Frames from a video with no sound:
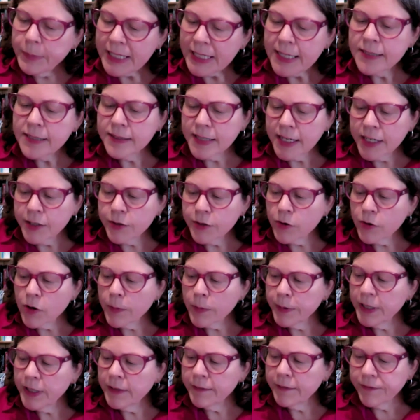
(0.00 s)
but because I
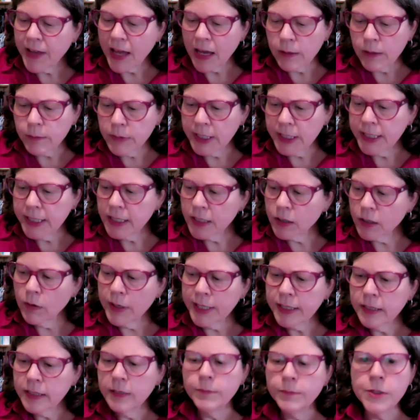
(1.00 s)
grew up in a family
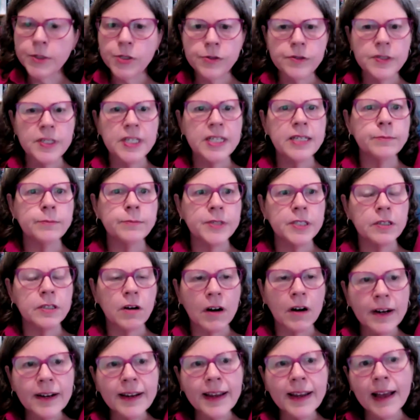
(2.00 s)
going to museums
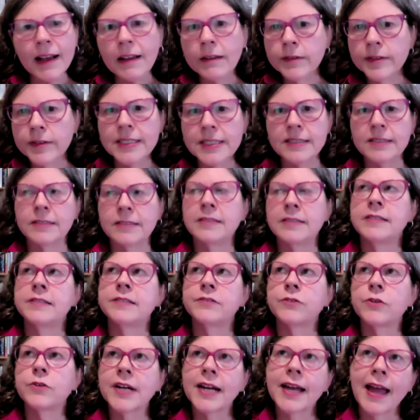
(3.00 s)
and art galleries and
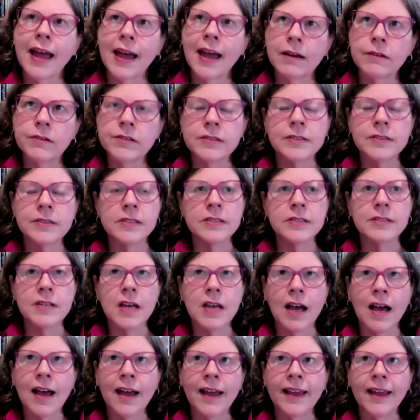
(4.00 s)
historic houses,
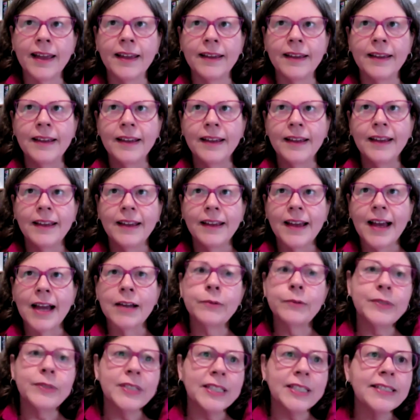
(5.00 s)
I
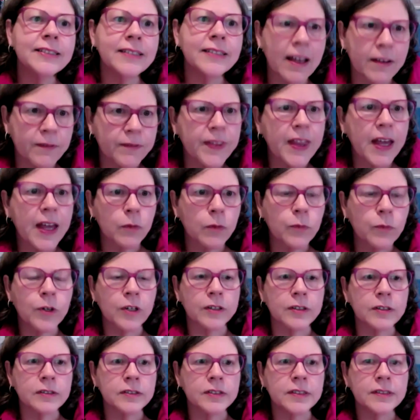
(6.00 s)
I really loved that
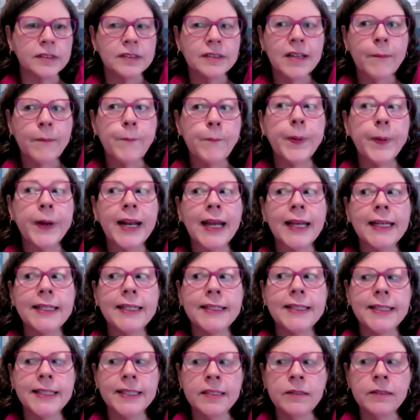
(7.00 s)
world. But
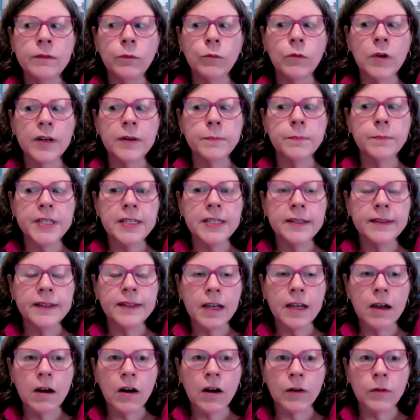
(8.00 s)
I didn't want to be in
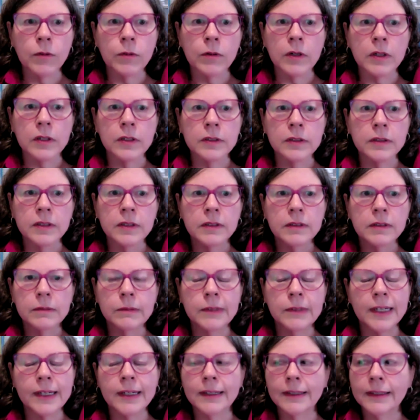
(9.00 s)
the art world
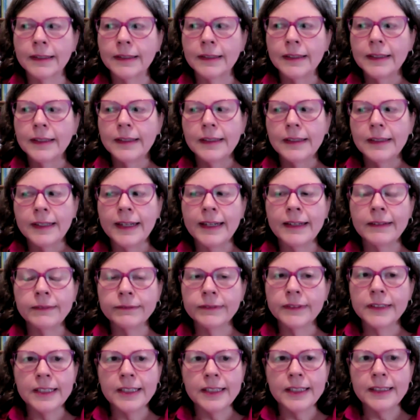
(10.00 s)
where
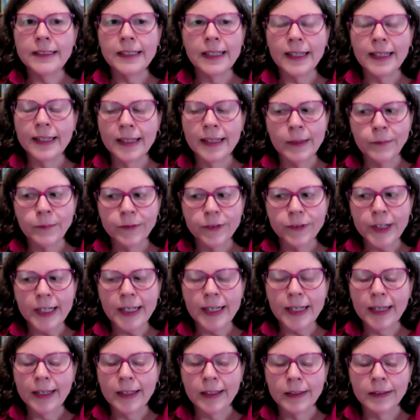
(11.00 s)
every day I'm
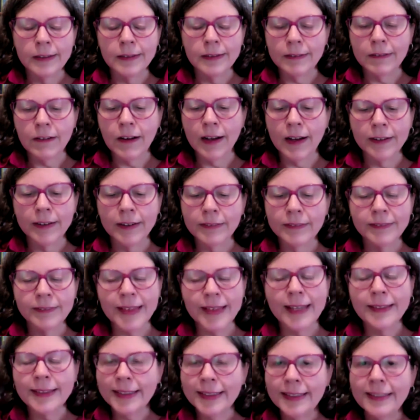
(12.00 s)
Fred Hagan's daughter.
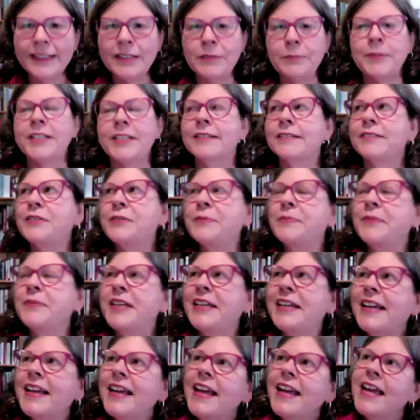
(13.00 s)
That didn't appeal to
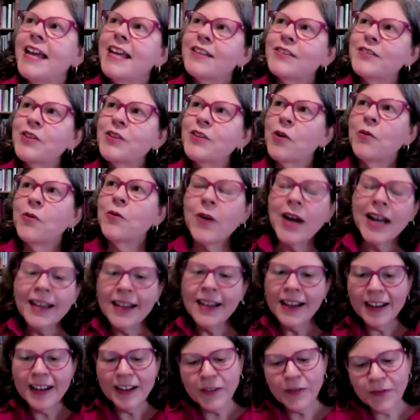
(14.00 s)
me. So I
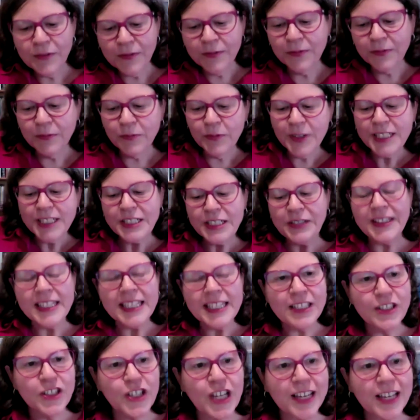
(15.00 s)
kind of went to
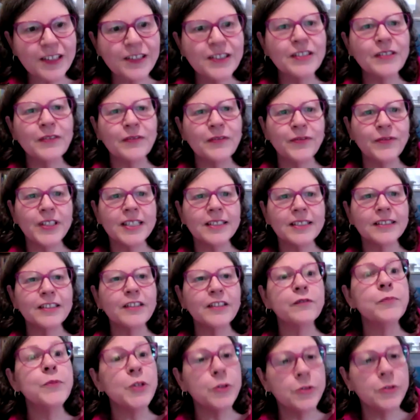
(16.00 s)
the adjacent field
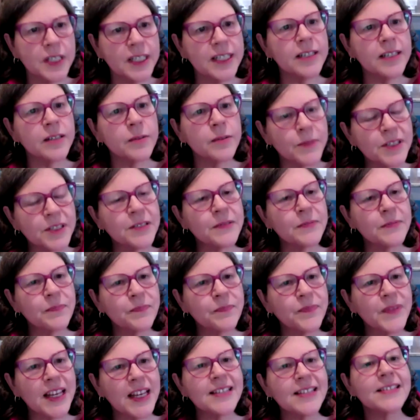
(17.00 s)
of museums
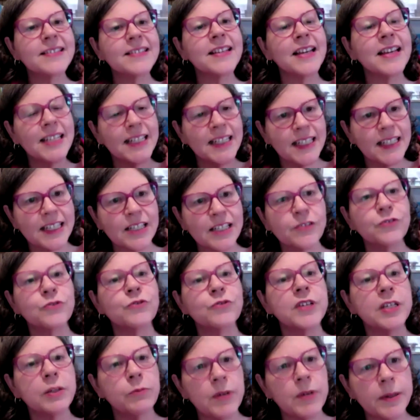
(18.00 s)
and studied
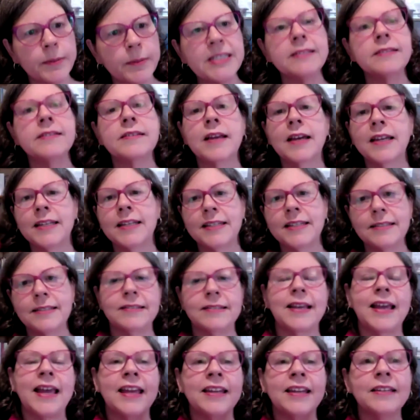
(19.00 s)
history, women's
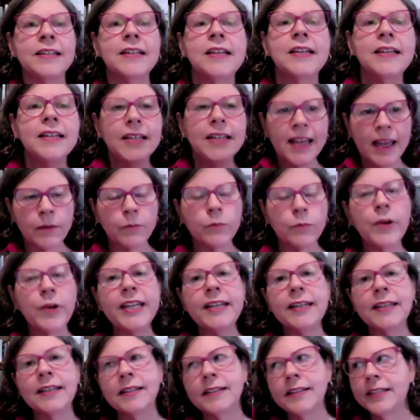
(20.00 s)
studies, and and
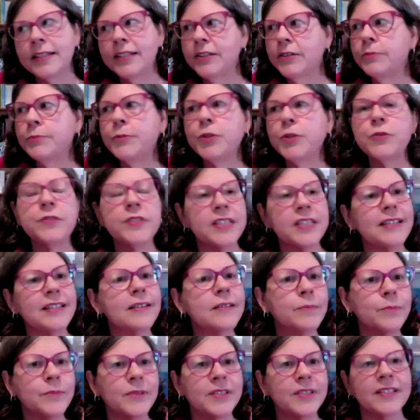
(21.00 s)
went into
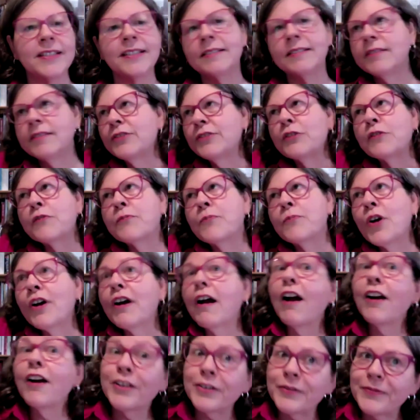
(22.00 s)
museums and sort of
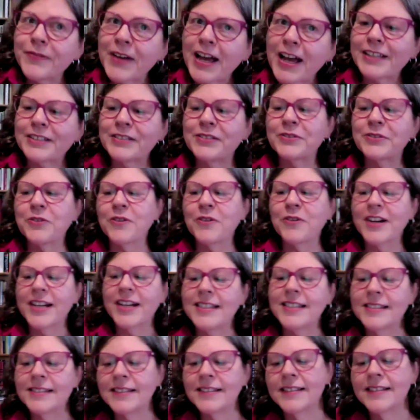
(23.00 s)
more artifact
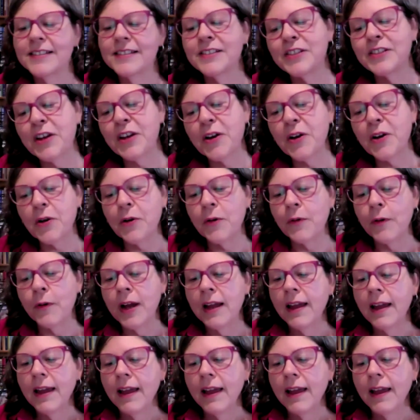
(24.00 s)
stories. So